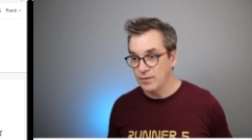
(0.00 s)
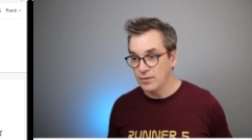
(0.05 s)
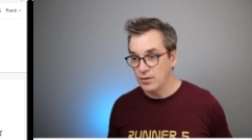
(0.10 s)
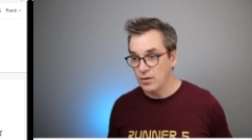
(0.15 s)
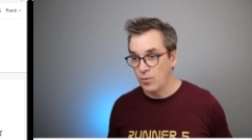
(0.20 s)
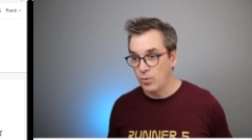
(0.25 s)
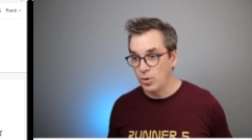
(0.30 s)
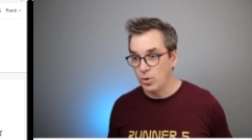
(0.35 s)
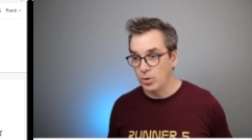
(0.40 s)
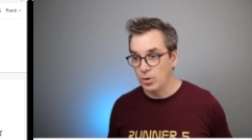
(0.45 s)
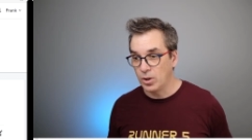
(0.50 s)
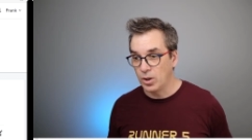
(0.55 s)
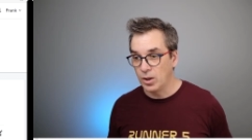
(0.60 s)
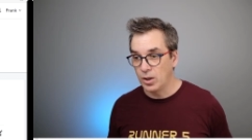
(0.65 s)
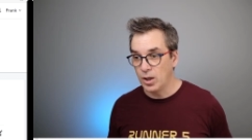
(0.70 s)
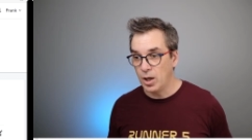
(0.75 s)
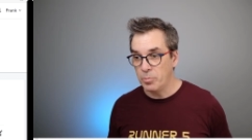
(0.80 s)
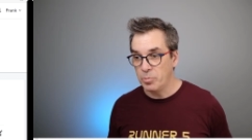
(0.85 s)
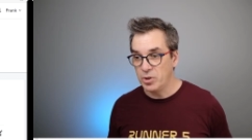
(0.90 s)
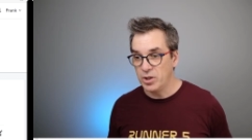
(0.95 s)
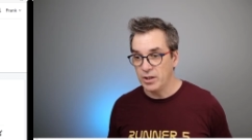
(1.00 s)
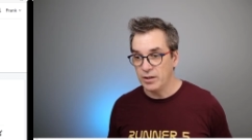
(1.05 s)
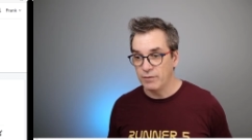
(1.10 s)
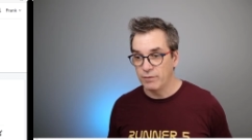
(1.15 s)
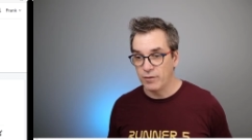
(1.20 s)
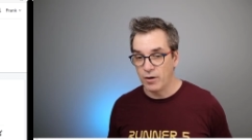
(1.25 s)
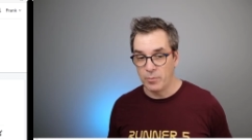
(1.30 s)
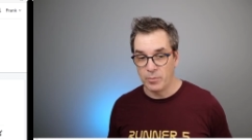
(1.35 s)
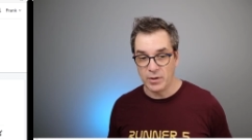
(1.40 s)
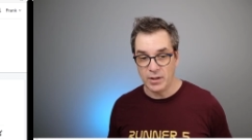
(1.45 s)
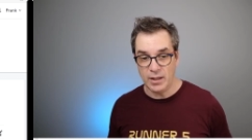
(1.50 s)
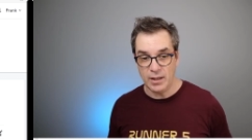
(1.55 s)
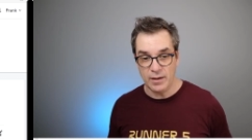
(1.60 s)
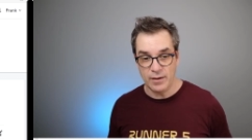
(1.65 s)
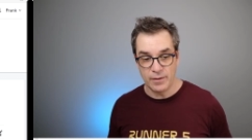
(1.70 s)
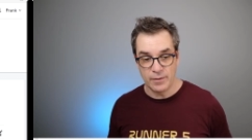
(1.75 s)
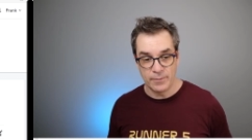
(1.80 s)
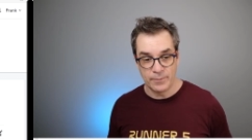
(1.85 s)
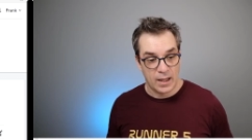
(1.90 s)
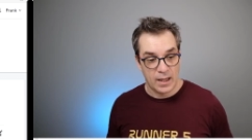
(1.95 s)
So I will copy it from
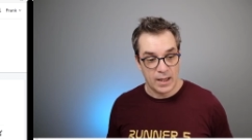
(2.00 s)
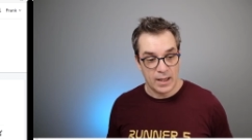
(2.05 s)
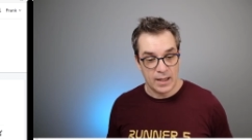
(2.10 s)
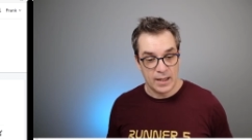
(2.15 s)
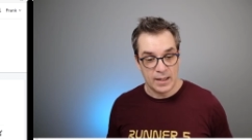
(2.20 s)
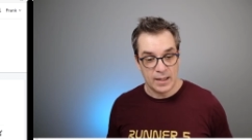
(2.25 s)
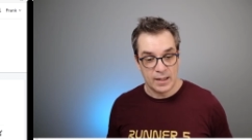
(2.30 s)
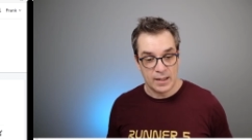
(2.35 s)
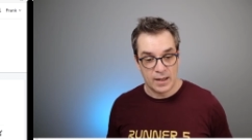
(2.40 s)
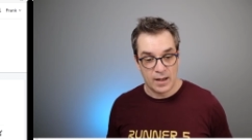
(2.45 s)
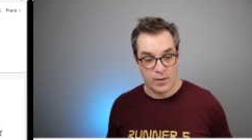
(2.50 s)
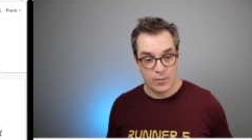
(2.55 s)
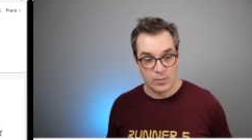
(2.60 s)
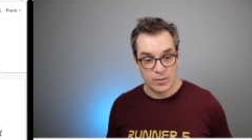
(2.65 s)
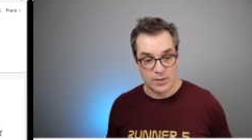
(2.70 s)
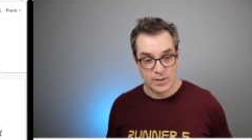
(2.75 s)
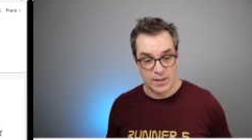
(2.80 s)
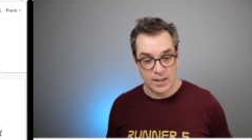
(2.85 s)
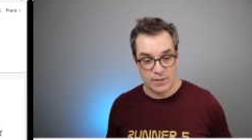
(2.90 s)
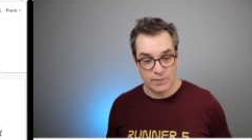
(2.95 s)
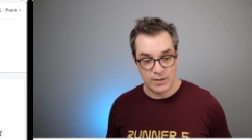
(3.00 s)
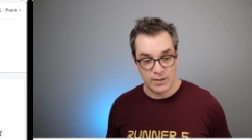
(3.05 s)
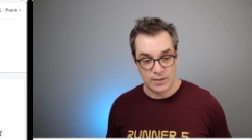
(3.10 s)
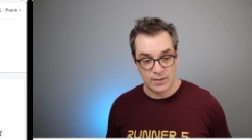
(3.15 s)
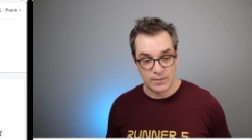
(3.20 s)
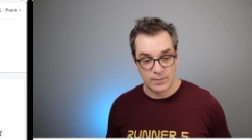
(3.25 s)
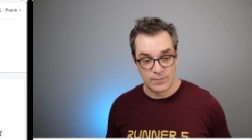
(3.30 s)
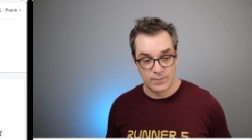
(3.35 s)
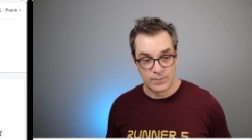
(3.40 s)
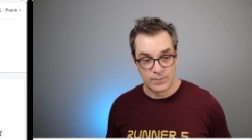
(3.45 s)
here and I will save it.